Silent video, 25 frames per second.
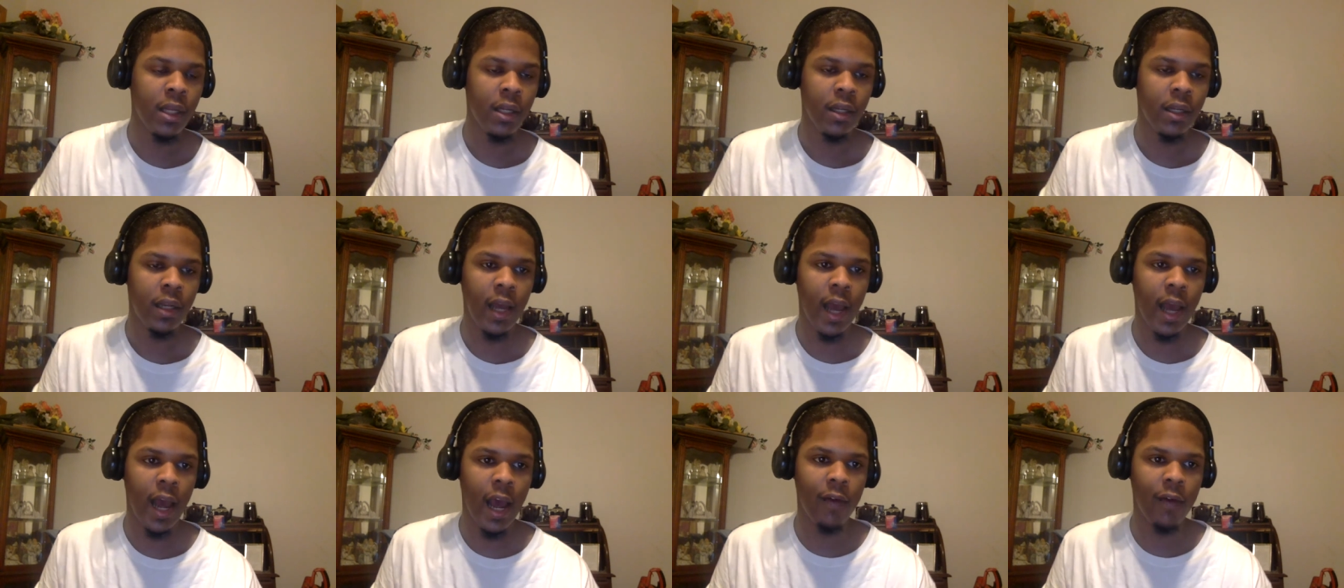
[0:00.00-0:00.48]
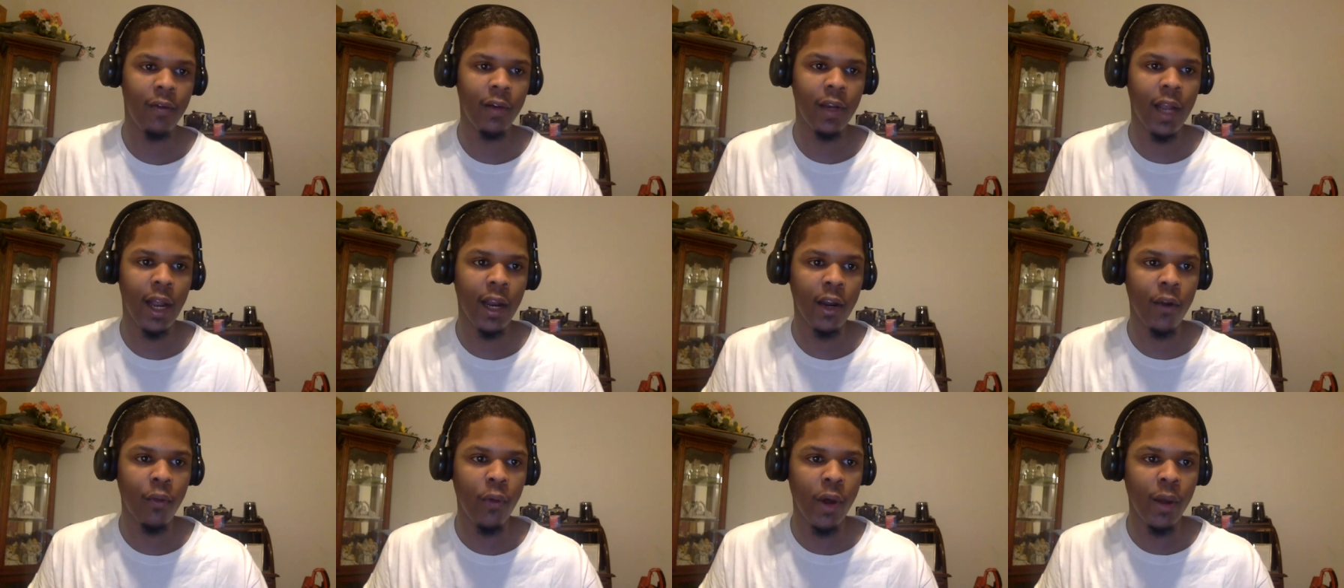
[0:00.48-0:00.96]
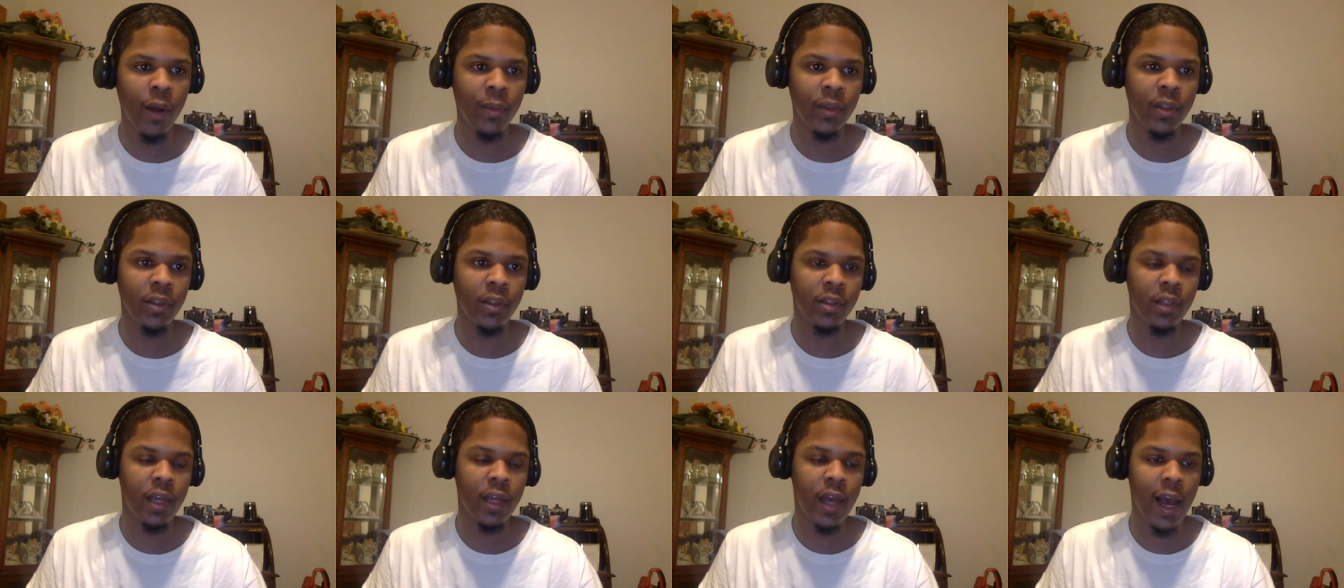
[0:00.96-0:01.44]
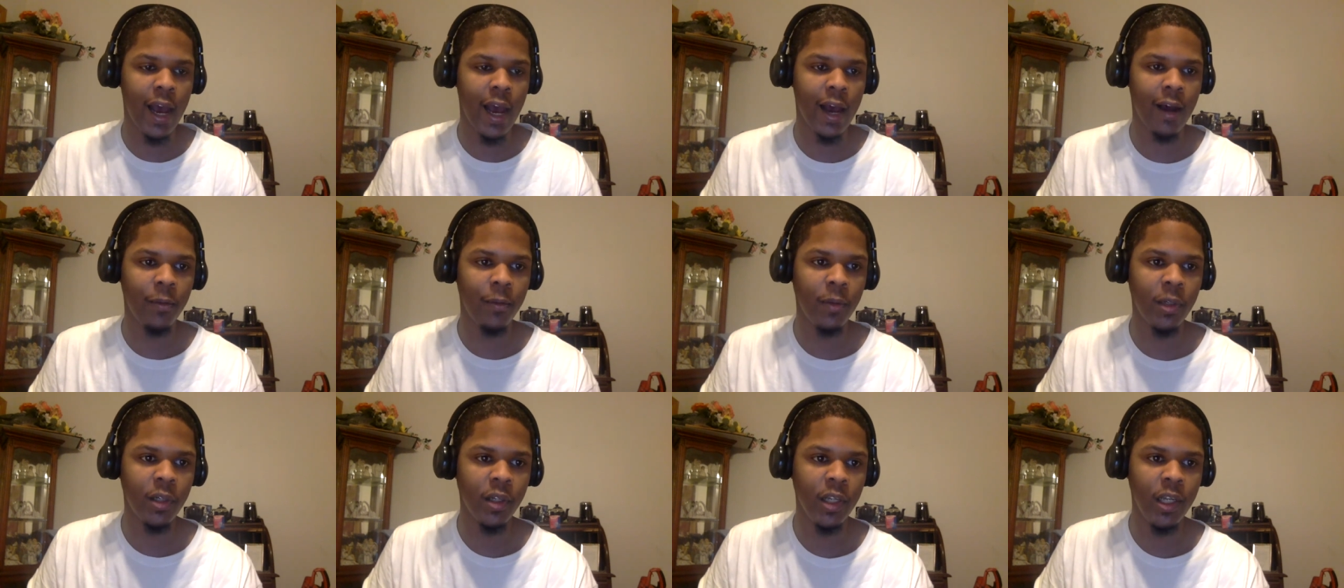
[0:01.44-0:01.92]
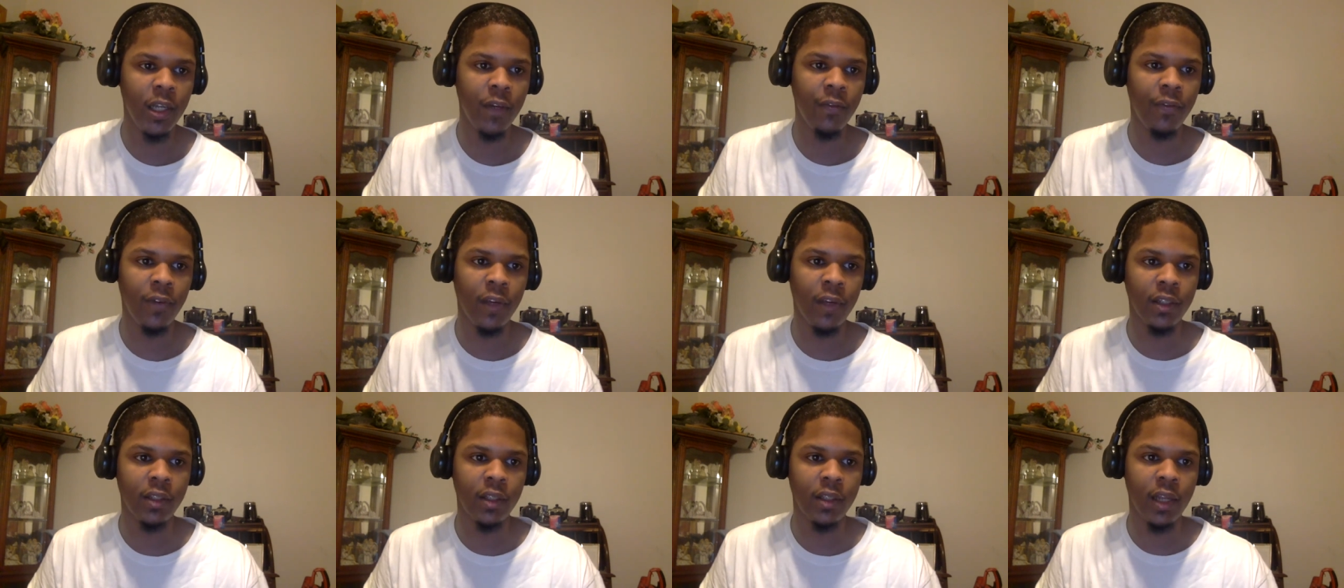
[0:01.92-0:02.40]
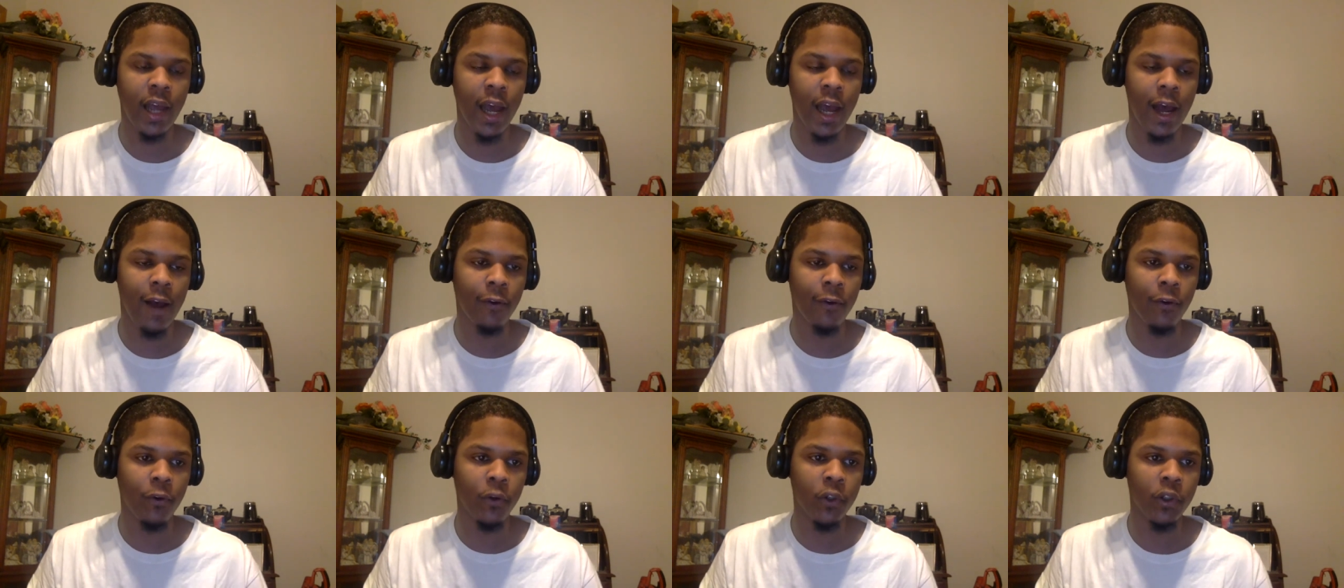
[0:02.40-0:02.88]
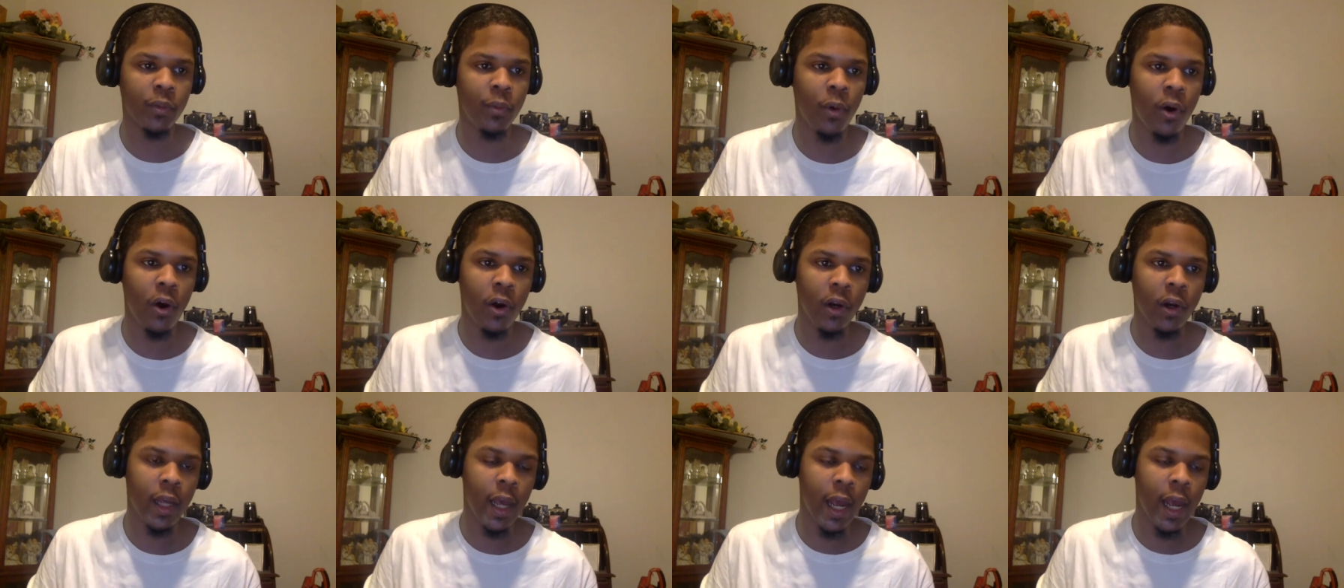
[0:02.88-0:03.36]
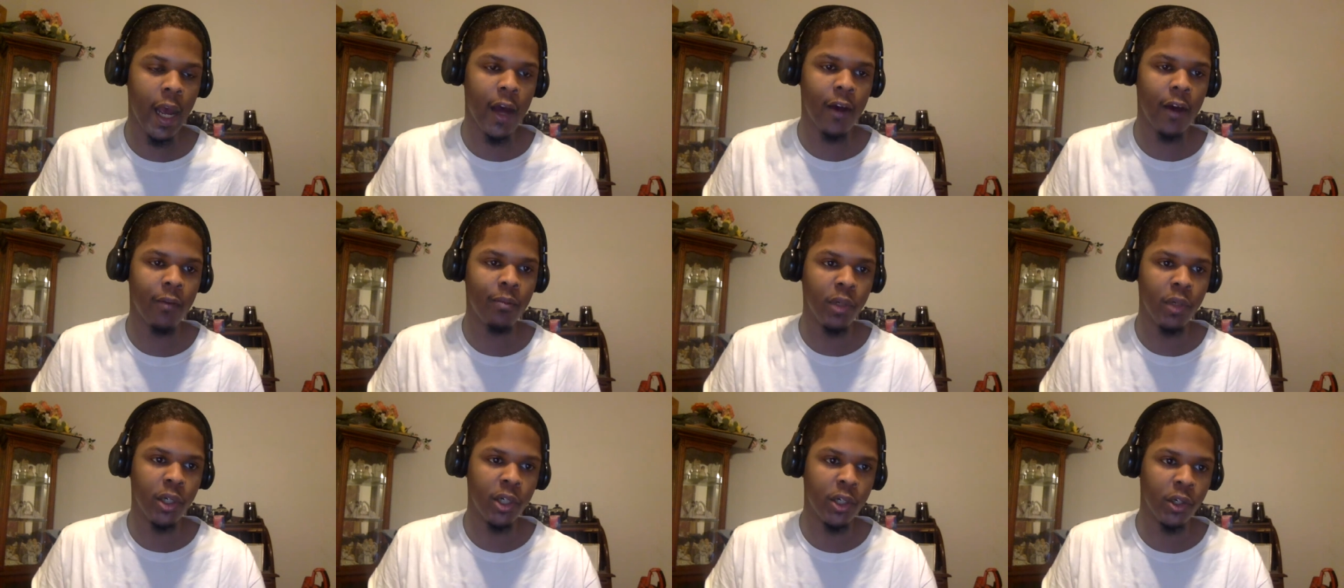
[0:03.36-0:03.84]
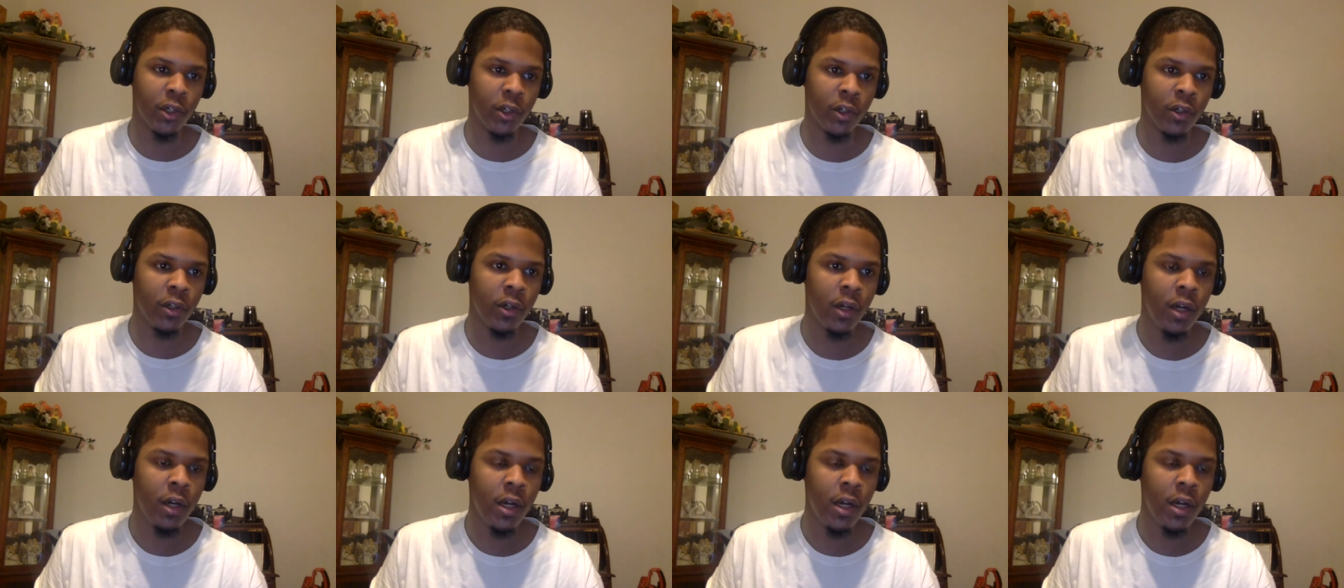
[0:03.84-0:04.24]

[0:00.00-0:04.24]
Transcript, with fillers: They have a lot of weapons. They have the defense. They have Chris Paul. They have Booker.